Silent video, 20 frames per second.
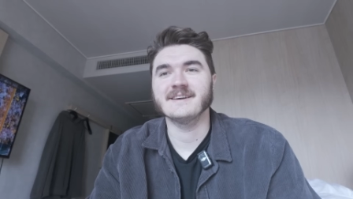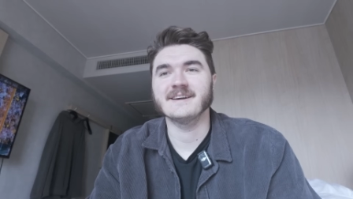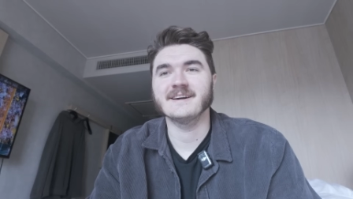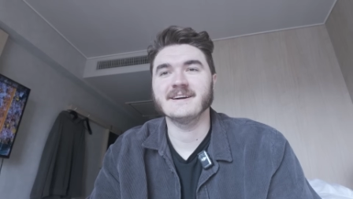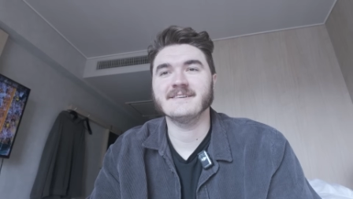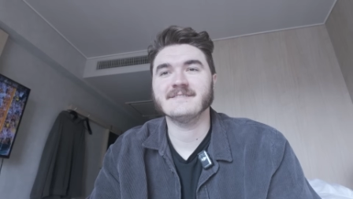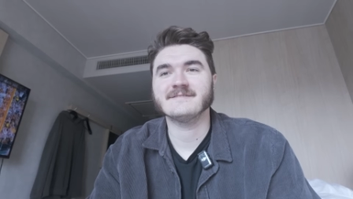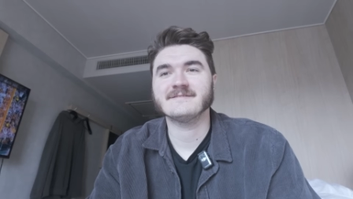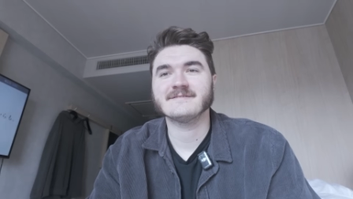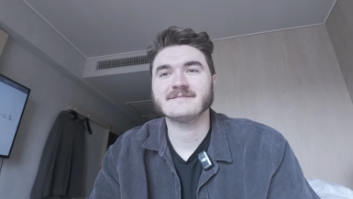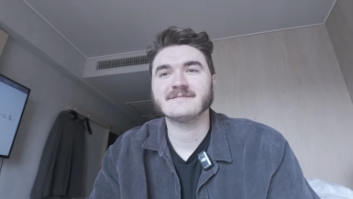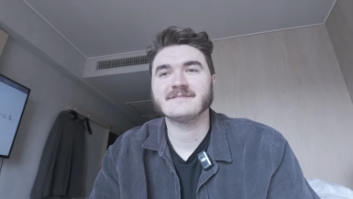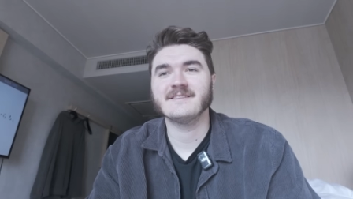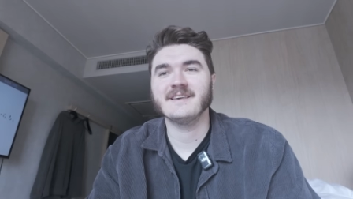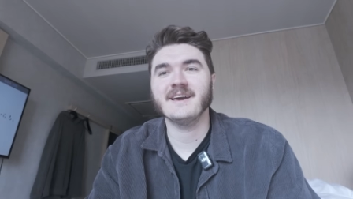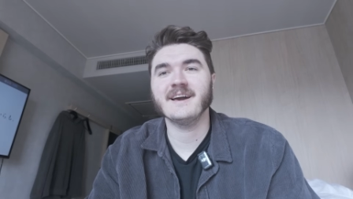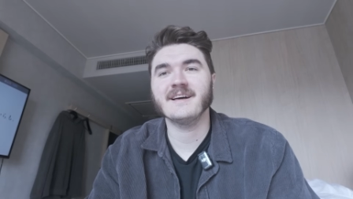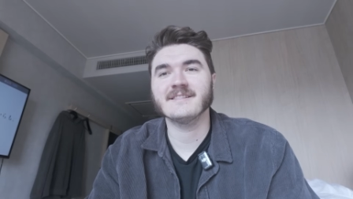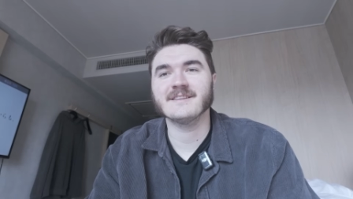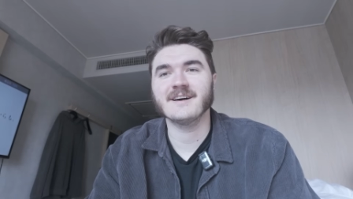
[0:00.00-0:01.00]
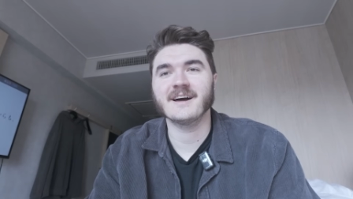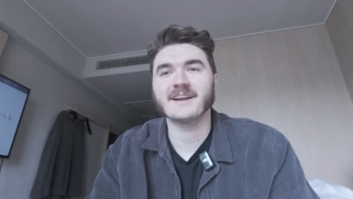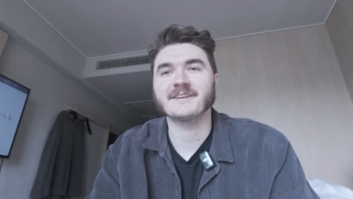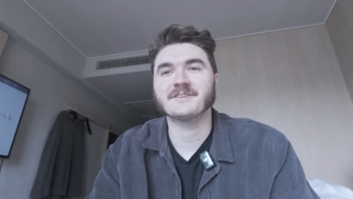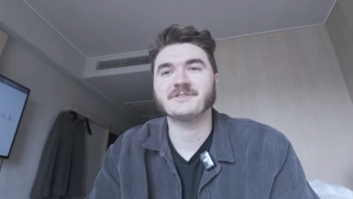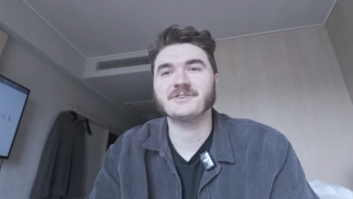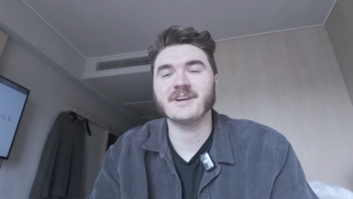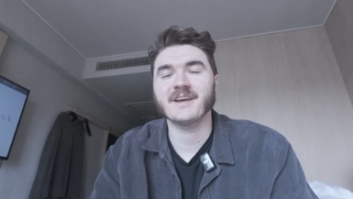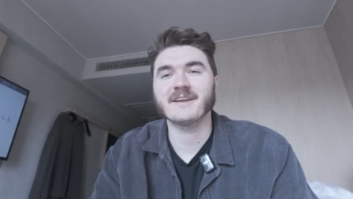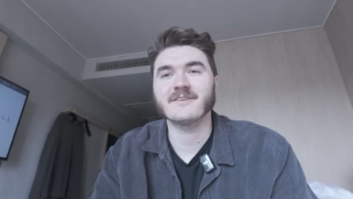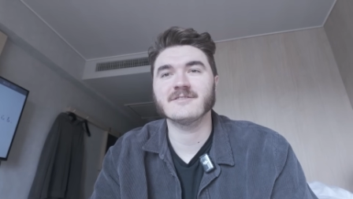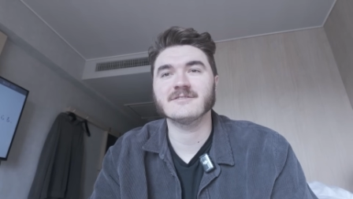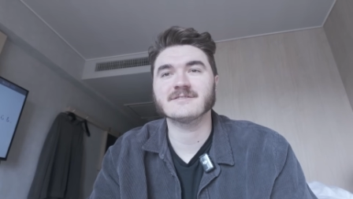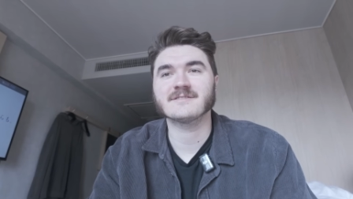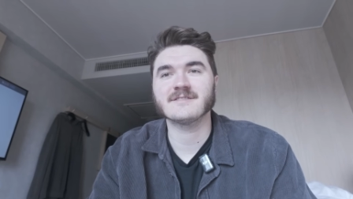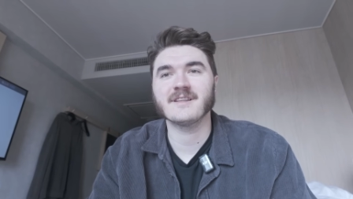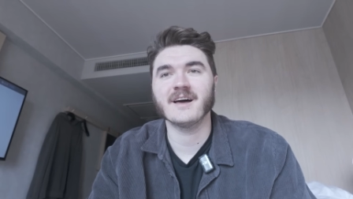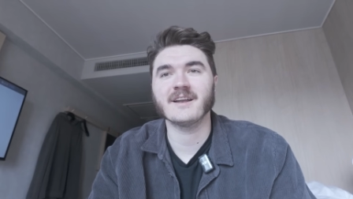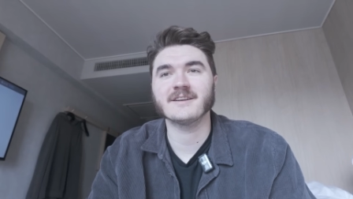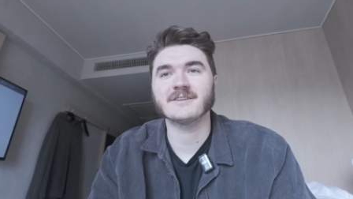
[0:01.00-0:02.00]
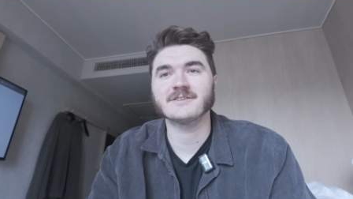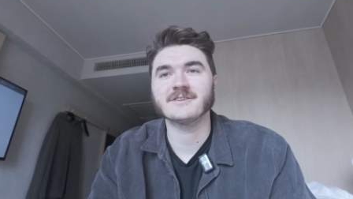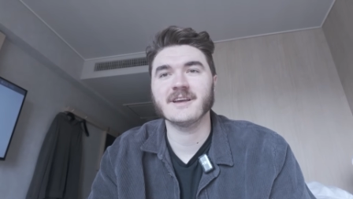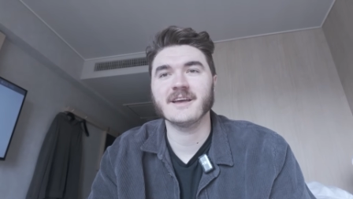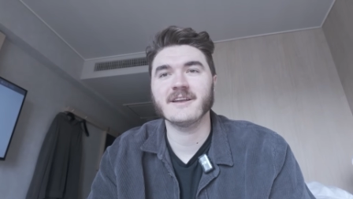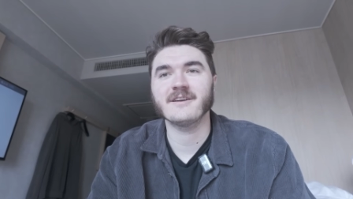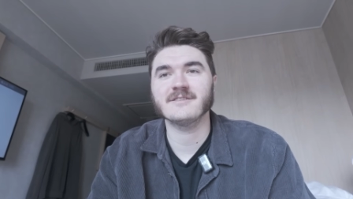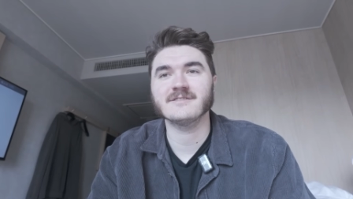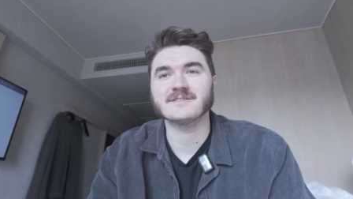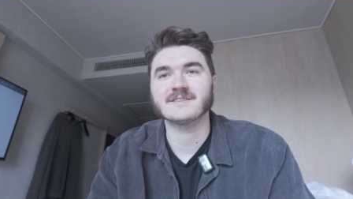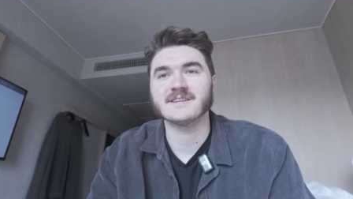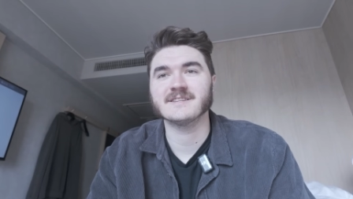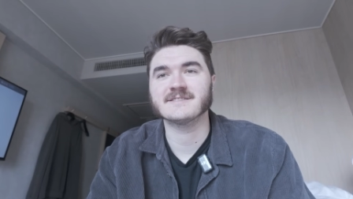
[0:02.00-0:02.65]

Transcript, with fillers: Yeah. Yeah, a lot of channels, a lot of channels.